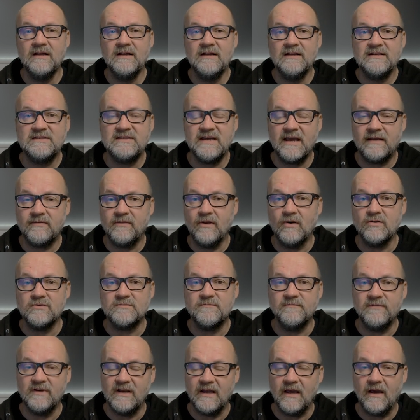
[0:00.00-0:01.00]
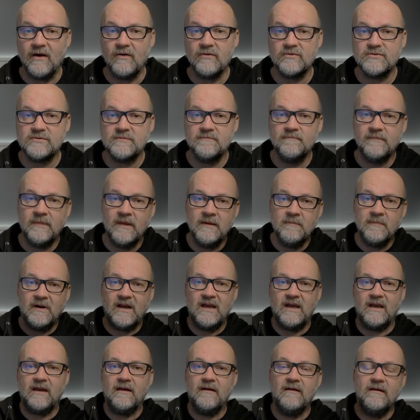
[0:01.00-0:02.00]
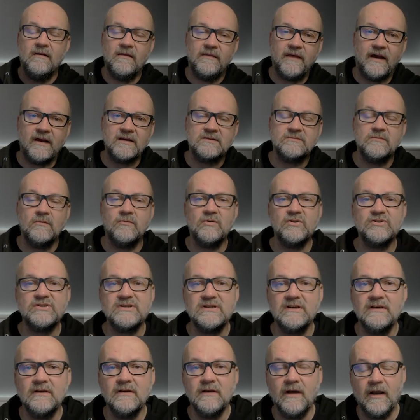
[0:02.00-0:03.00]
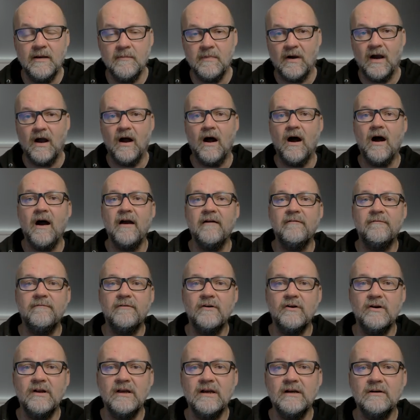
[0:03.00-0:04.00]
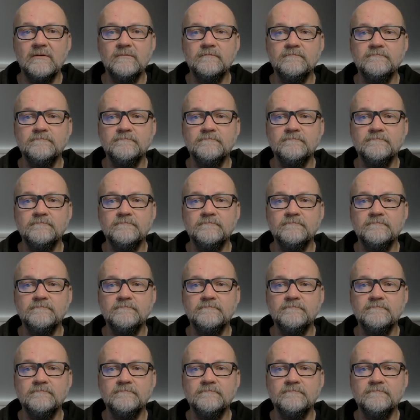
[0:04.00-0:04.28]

check those videos. But hey, thanks for watching and bye for now.